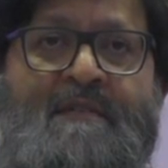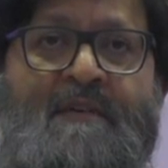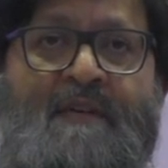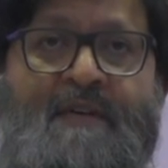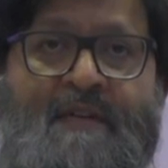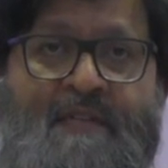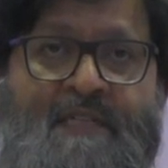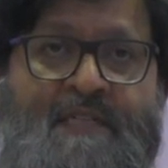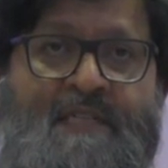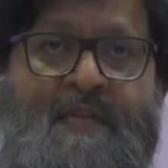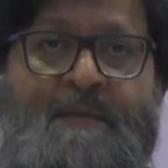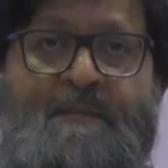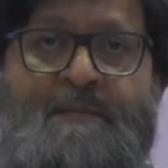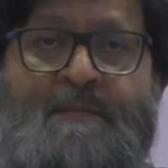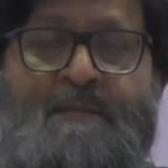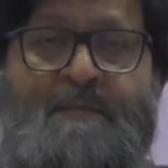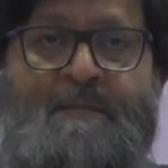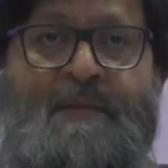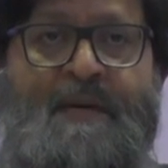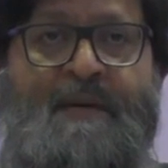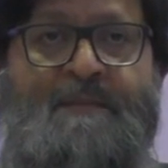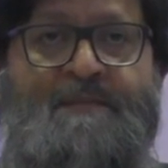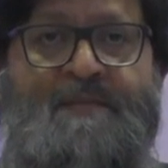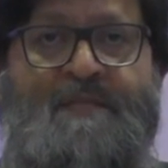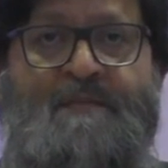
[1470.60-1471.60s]
except
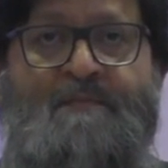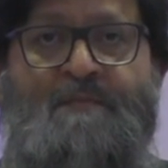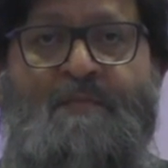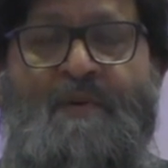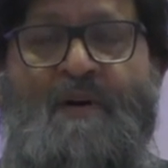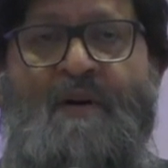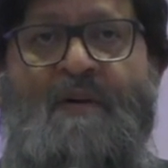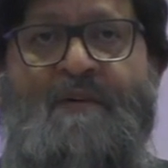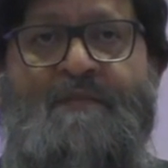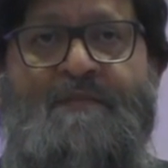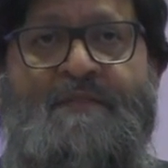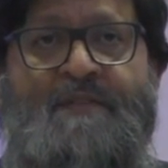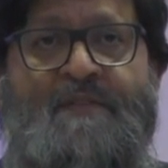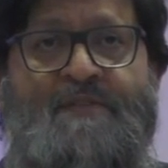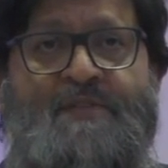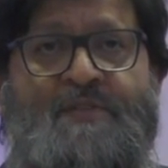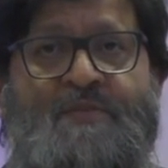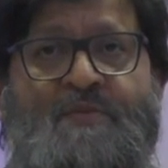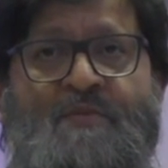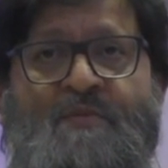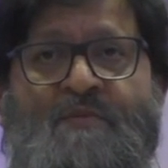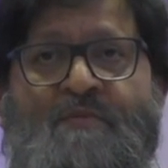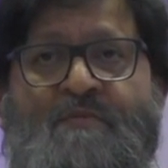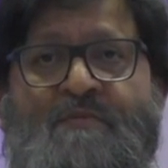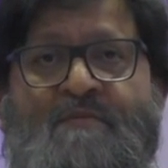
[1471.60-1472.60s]
perhaps in Parkfield
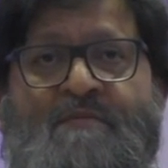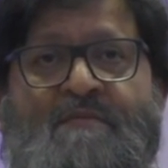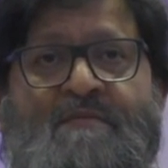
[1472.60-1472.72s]
School.